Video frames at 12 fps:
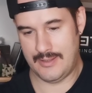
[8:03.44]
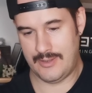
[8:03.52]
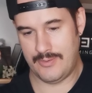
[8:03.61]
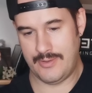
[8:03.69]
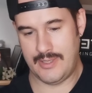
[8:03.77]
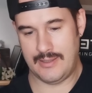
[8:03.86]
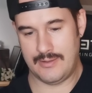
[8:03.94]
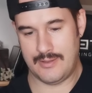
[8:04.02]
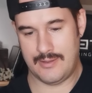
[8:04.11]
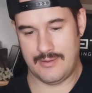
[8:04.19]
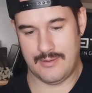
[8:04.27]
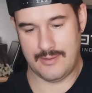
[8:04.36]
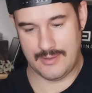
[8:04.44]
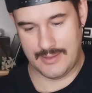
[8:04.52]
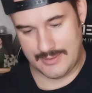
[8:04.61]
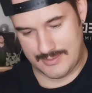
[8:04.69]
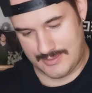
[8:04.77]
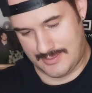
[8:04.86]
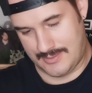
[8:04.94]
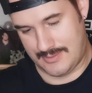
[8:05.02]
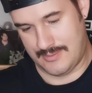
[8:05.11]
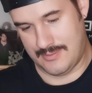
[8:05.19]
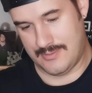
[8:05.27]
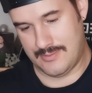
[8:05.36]
I don't think
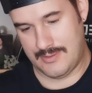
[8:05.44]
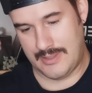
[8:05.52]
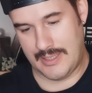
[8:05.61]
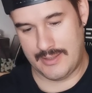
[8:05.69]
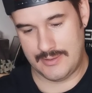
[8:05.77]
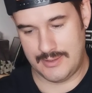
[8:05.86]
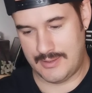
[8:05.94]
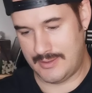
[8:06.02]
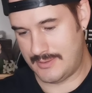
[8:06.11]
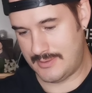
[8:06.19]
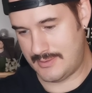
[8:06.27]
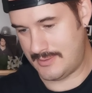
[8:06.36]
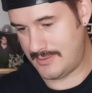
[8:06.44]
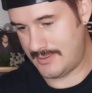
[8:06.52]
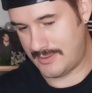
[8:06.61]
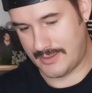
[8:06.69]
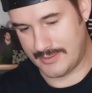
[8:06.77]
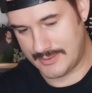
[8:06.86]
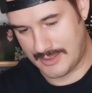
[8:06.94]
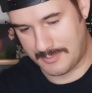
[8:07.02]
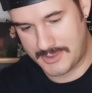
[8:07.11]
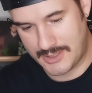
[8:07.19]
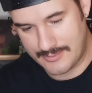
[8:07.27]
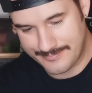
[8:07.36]
this engine is an
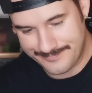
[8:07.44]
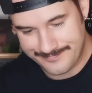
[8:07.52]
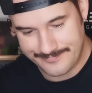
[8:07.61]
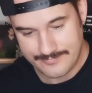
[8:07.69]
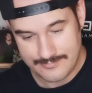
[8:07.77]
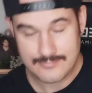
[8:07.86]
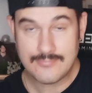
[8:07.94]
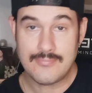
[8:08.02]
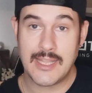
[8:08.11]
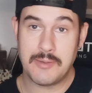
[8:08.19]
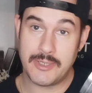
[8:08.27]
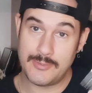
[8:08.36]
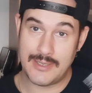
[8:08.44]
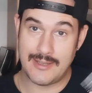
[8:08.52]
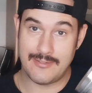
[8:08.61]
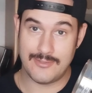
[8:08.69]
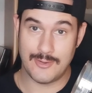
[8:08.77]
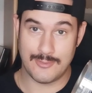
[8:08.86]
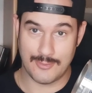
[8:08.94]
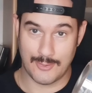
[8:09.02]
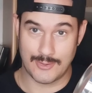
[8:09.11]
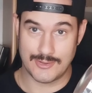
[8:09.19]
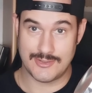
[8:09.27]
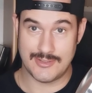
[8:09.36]
exception, but we have of
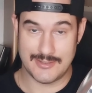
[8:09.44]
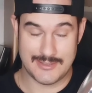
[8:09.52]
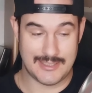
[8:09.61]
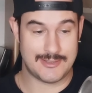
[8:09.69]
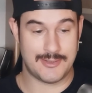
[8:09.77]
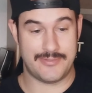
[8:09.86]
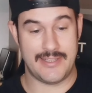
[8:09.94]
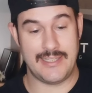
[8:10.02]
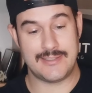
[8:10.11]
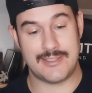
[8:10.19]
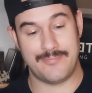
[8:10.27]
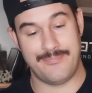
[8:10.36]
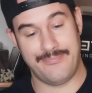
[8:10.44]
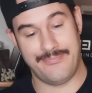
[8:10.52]
course 6 of these.